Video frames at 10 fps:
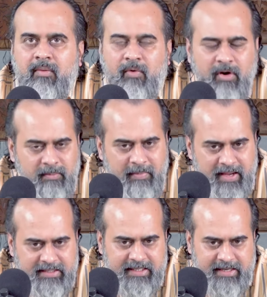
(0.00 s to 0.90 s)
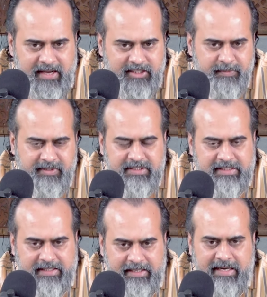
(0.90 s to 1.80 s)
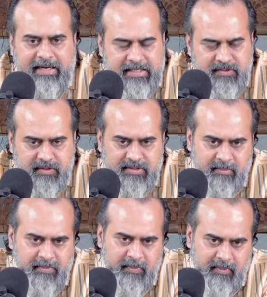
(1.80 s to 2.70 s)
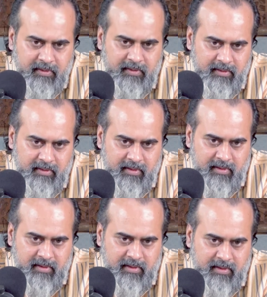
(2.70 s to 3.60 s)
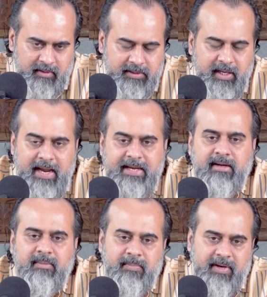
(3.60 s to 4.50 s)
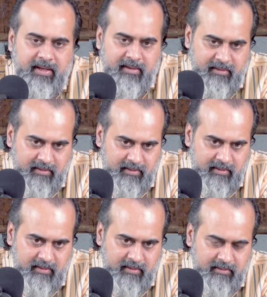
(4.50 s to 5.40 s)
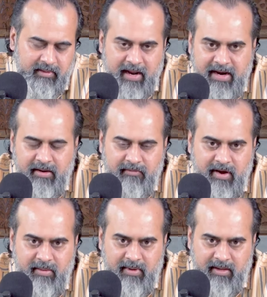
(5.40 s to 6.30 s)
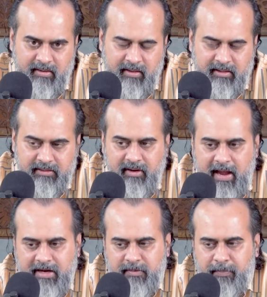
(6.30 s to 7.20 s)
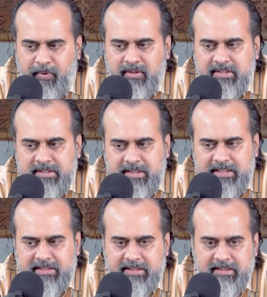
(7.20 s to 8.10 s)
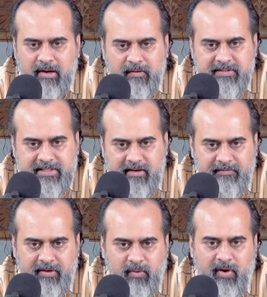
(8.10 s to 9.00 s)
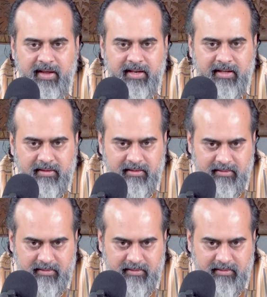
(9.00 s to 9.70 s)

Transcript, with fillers: What makes India special then, at least for some people? The right company. the right environment, the right process of self-inquiry.